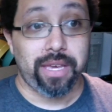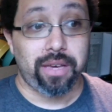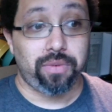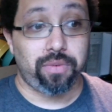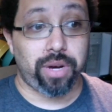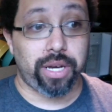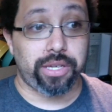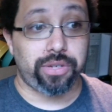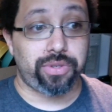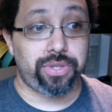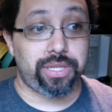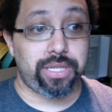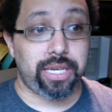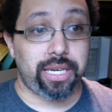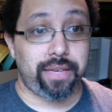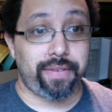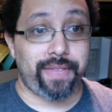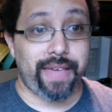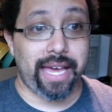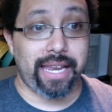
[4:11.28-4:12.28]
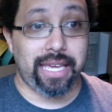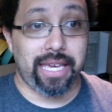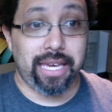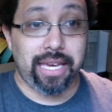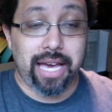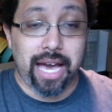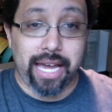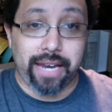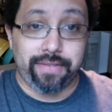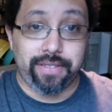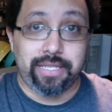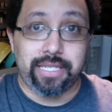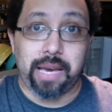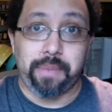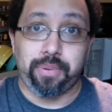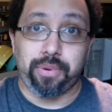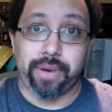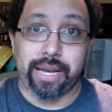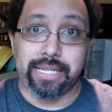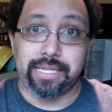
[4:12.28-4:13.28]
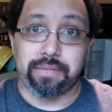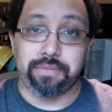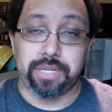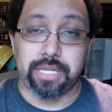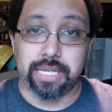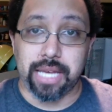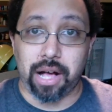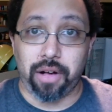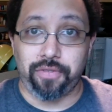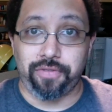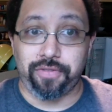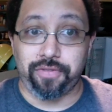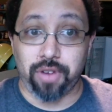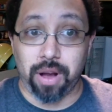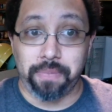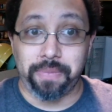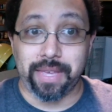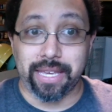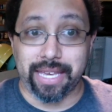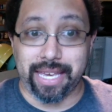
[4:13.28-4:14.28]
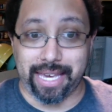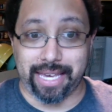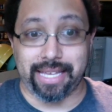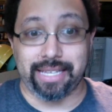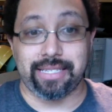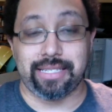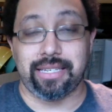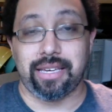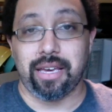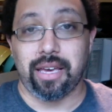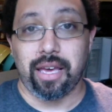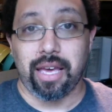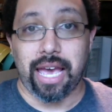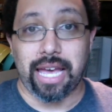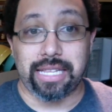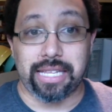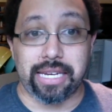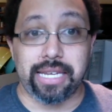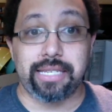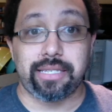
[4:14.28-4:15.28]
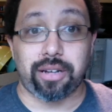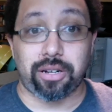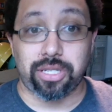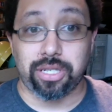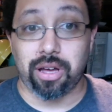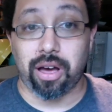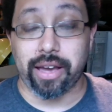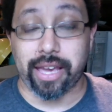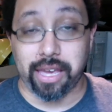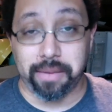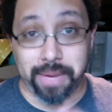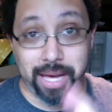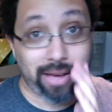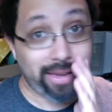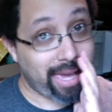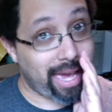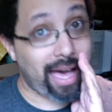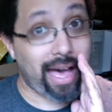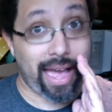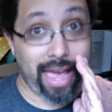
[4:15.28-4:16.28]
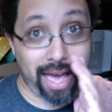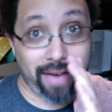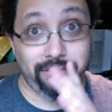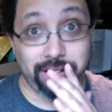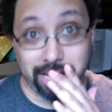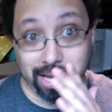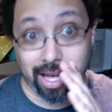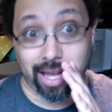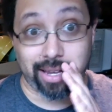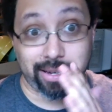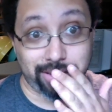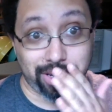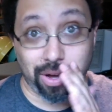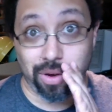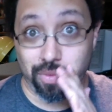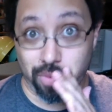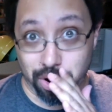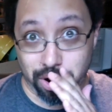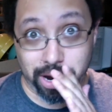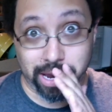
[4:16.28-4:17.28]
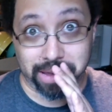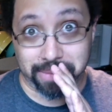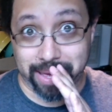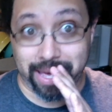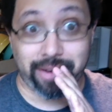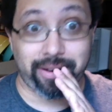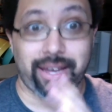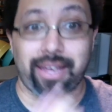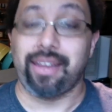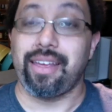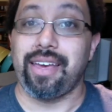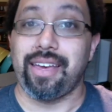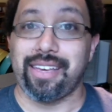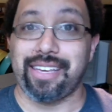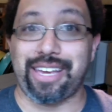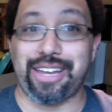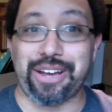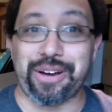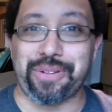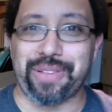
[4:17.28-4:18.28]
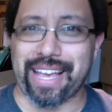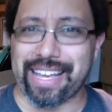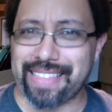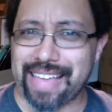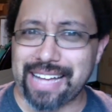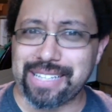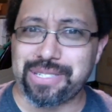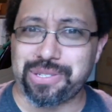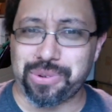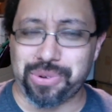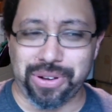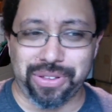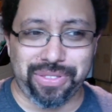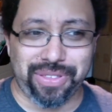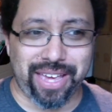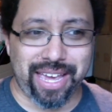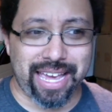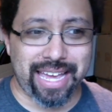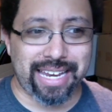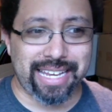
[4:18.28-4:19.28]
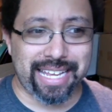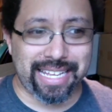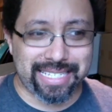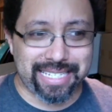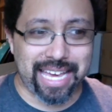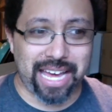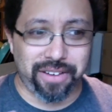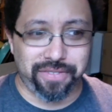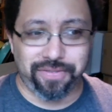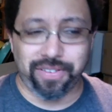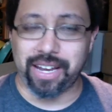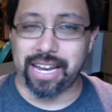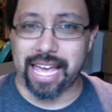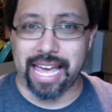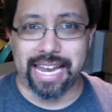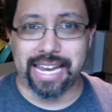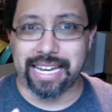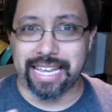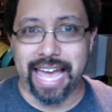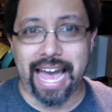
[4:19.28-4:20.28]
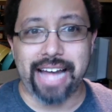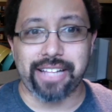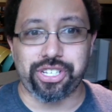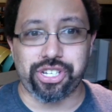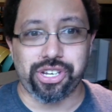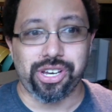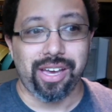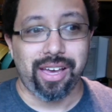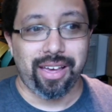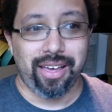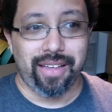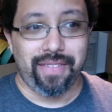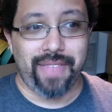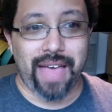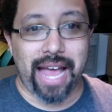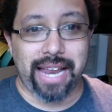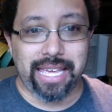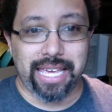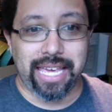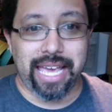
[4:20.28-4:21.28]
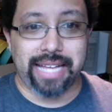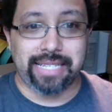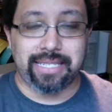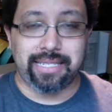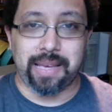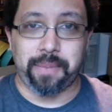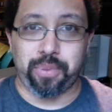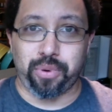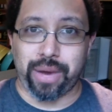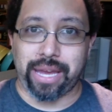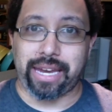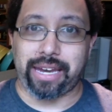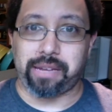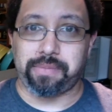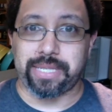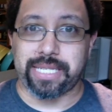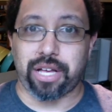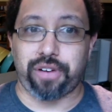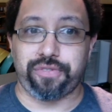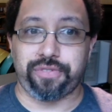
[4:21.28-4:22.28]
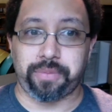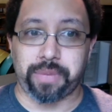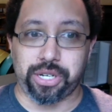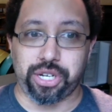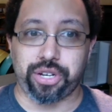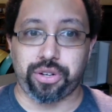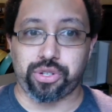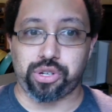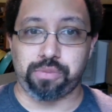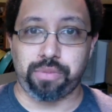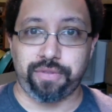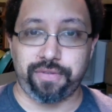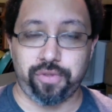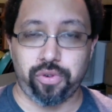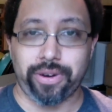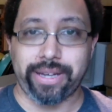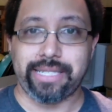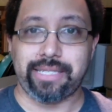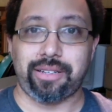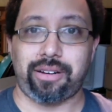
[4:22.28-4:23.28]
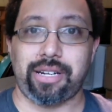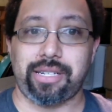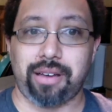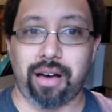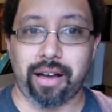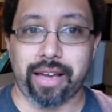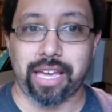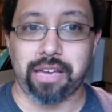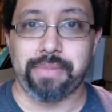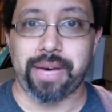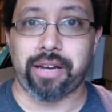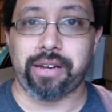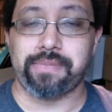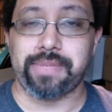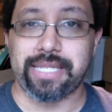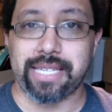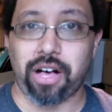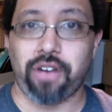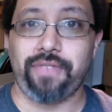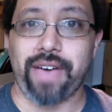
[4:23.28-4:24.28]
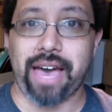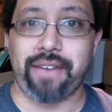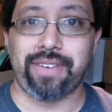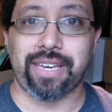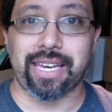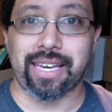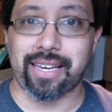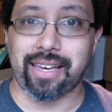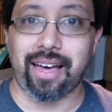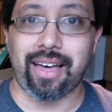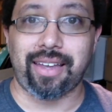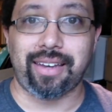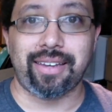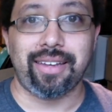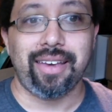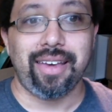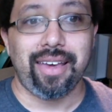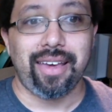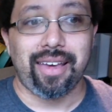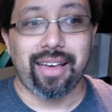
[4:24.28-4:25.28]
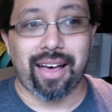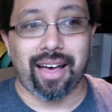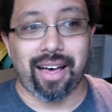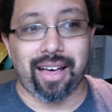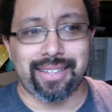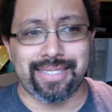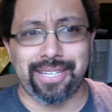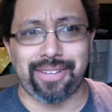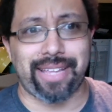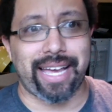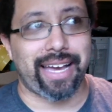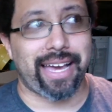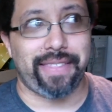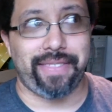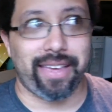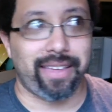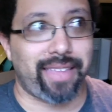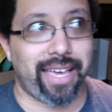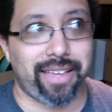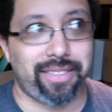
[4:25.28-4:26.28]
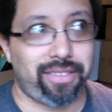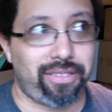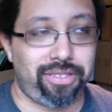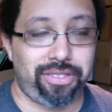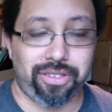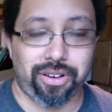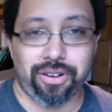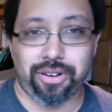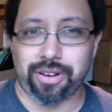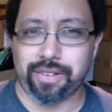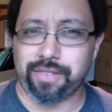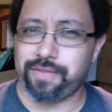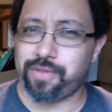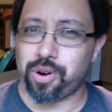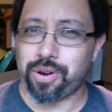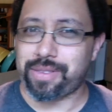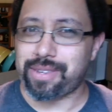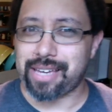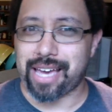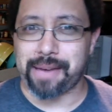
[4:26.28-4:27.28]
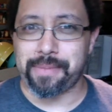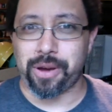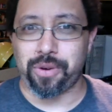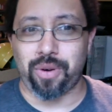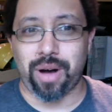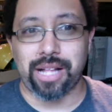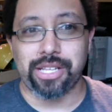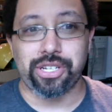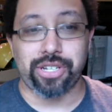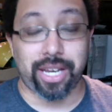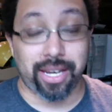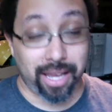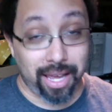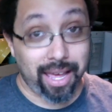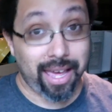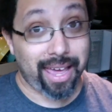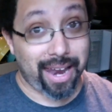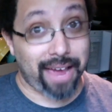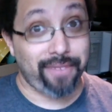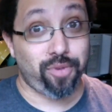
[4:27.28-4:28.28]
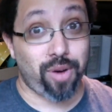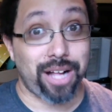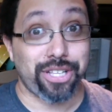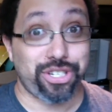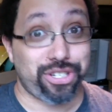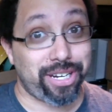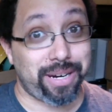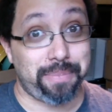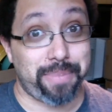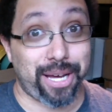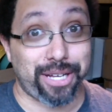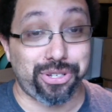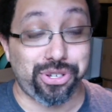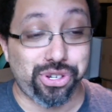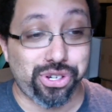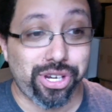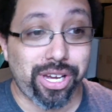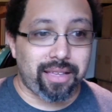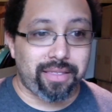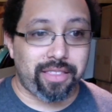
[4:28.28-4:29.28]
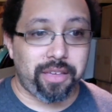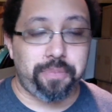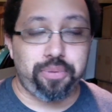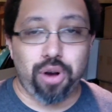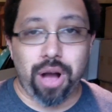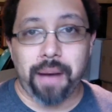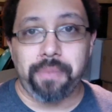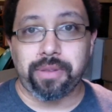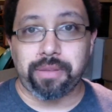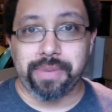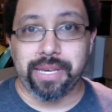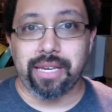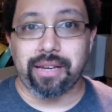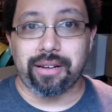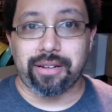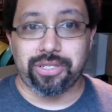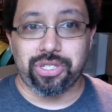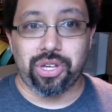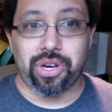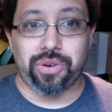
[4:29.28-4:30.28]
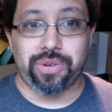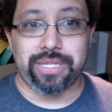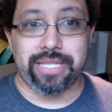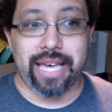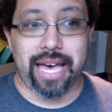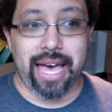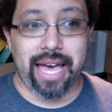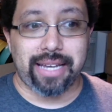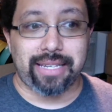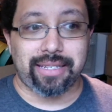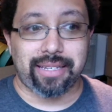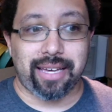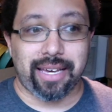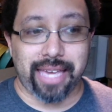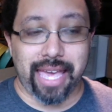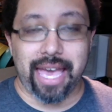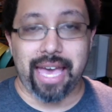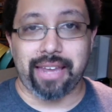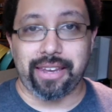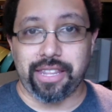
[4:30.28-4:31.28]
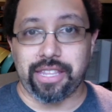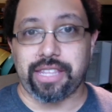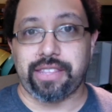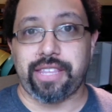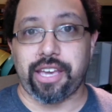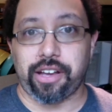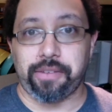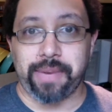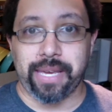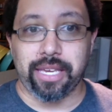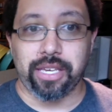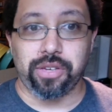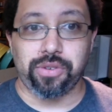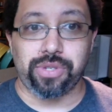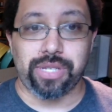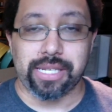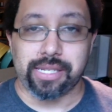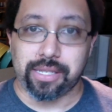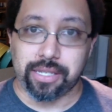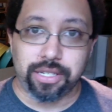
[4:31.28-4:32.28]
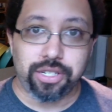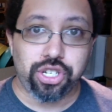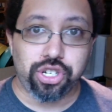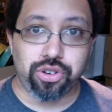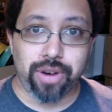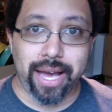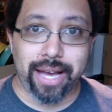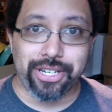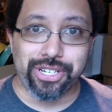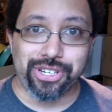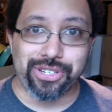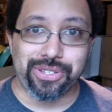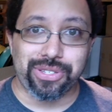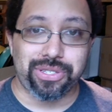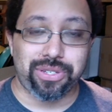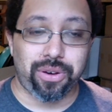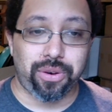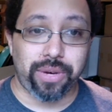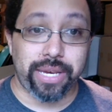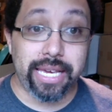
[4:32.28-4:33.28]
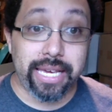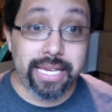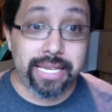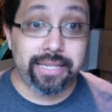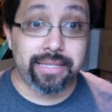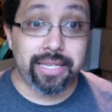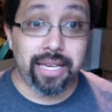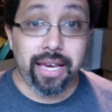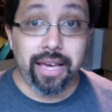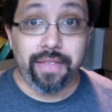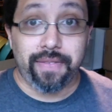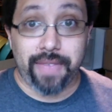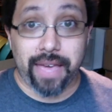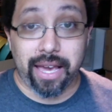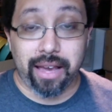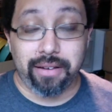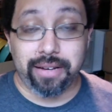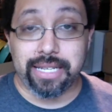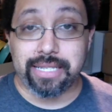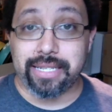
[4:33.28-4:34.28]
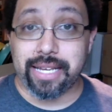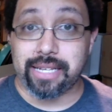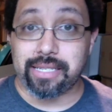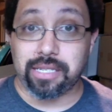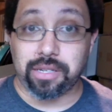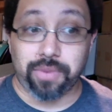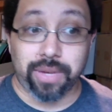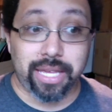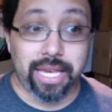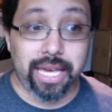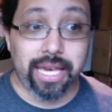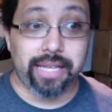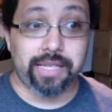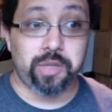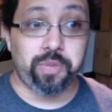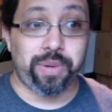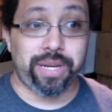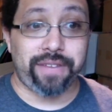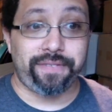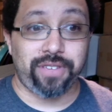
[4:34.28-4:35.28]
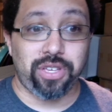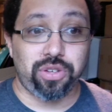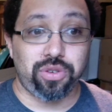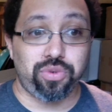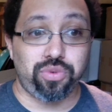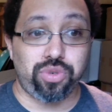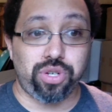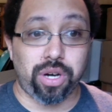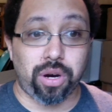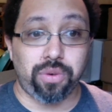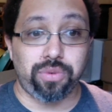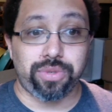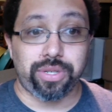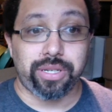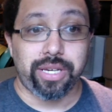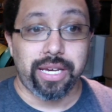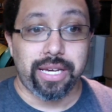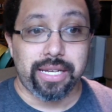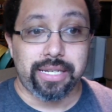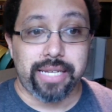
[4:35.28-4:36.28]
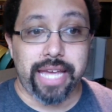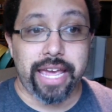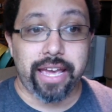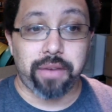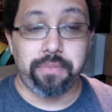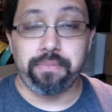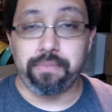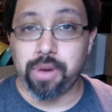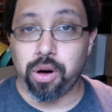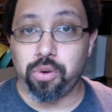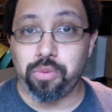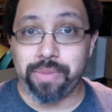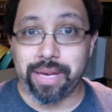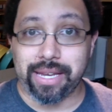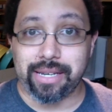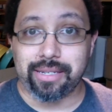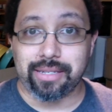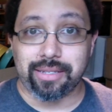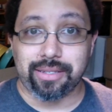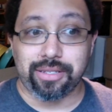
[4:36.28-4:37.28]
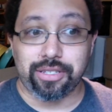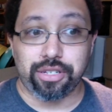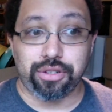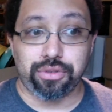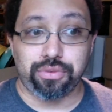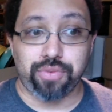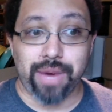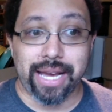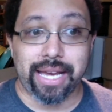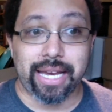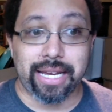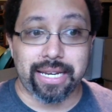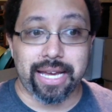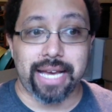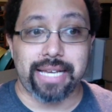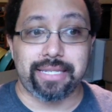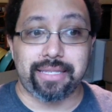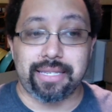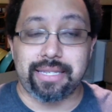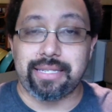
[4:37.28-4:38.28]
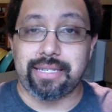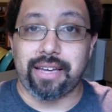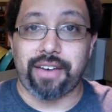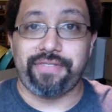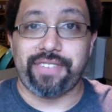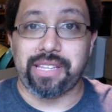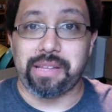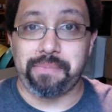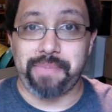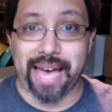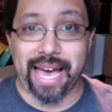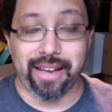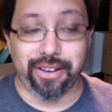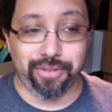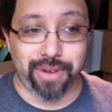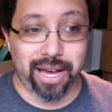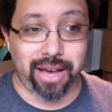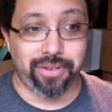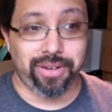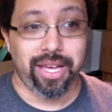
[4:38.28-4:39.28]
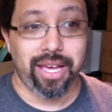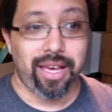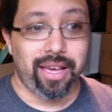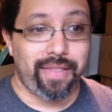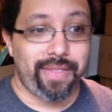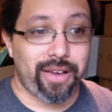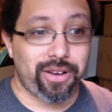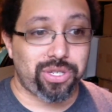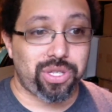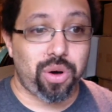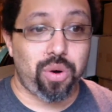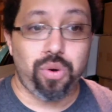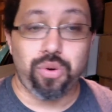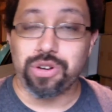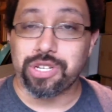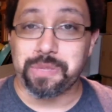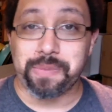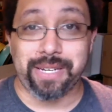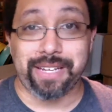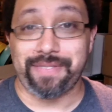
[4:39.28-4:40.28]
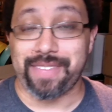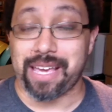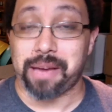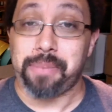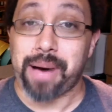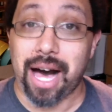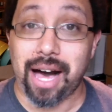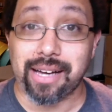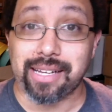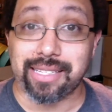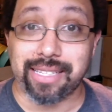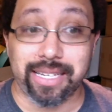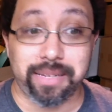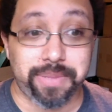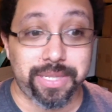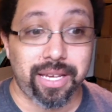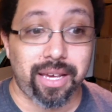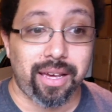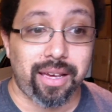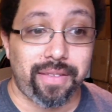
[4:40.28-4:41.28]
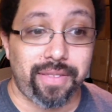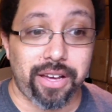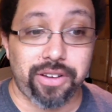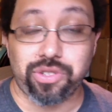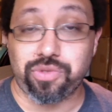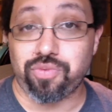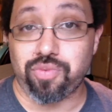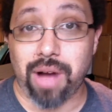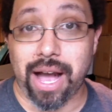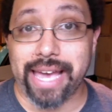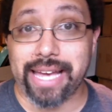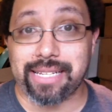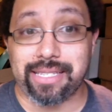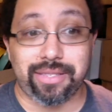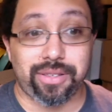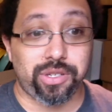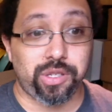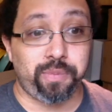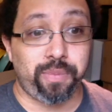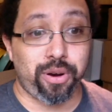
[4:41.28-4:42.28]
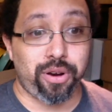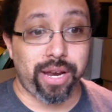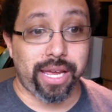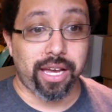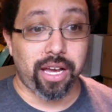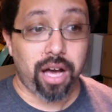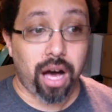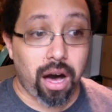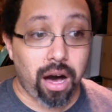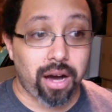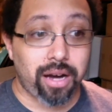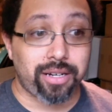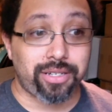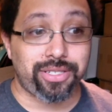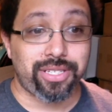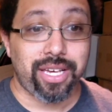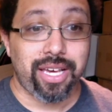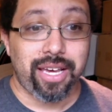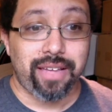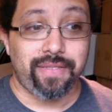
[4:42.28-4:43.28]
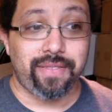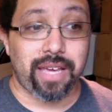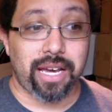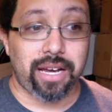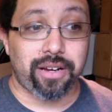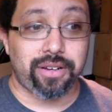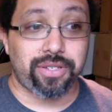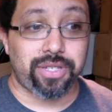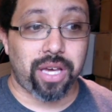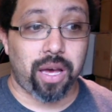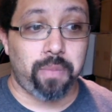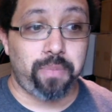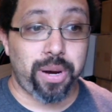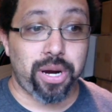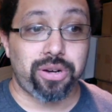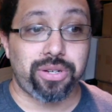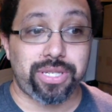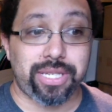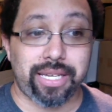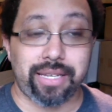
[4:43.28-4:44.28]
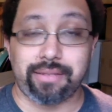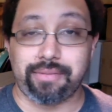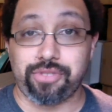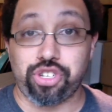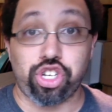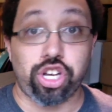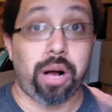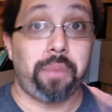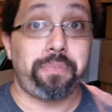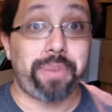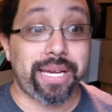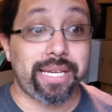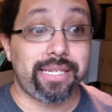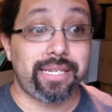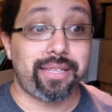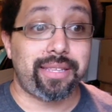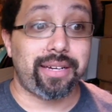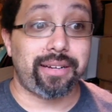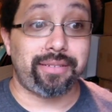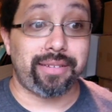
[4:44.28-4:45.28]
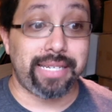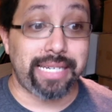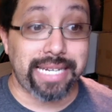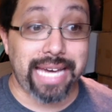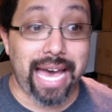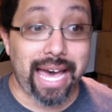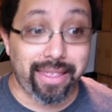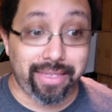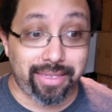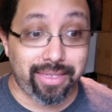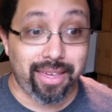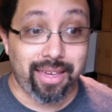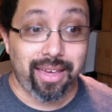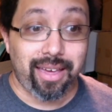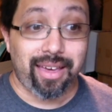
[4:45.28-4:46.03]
where you see that he kind of separates himself from the kids, and then he starts talking about, yeah, I have a gun, don't worry about it, like that sort of thing. And it's kind of funny. I didn't catch that he had separated himself from the children before he started talking about himself having a gun until I think the third or fourth time I watched it, and I've watched it a bunch. The problem here is that, again, they're being used as a distraction. So he's there and he's dancing with kids, but if you don't take a moment to recognize the stuff in the background, there's the horsemen of the apocalypse, there's riots, there's burning cars, there's a person jumping to their death.